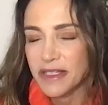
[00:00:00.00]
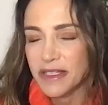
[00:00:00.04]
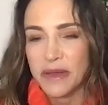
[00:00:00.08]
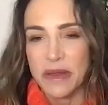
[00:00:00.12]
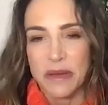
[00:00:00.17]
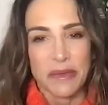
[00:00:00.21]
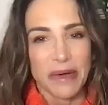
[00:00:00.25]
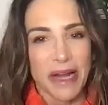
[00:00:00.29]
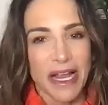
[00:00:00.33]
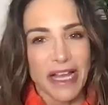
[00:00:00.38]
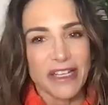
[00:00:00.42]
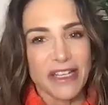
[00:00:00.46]
But
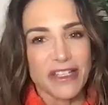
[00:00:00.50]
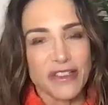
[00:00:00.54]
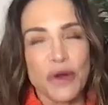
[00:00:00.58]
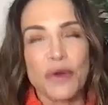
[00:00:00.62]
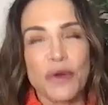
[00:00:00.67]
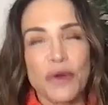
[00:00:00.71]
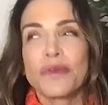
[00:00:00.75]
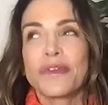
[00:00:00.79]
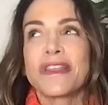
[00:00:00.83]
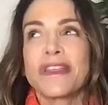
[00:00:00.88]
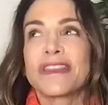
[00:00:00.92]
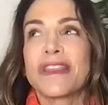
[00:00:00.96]
I don't
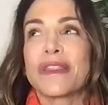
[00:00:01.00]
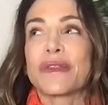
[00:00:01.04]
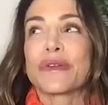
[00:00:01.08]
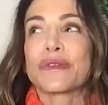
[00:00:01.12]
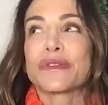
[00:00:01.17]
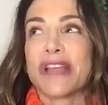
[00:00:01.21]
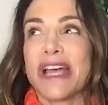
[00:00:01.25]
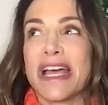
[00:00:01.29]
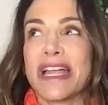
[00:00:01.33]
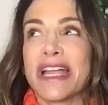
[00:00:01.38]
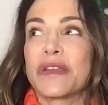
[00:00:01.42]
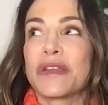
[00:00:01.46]
think that there's
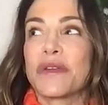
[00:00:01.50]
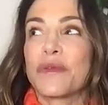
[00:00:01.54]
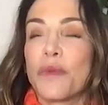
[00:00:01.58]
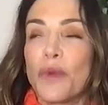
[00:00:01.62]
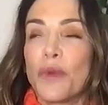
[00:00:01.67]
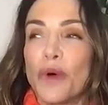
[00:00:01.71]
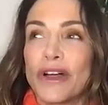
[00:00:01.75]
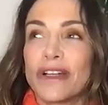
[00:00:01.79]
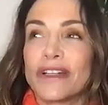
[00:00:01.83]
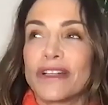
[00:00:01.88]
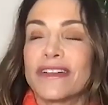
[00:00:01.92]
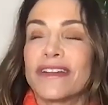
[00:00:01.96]
any
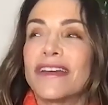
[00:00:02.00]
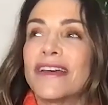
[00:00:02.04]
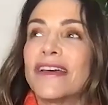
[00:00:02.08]
one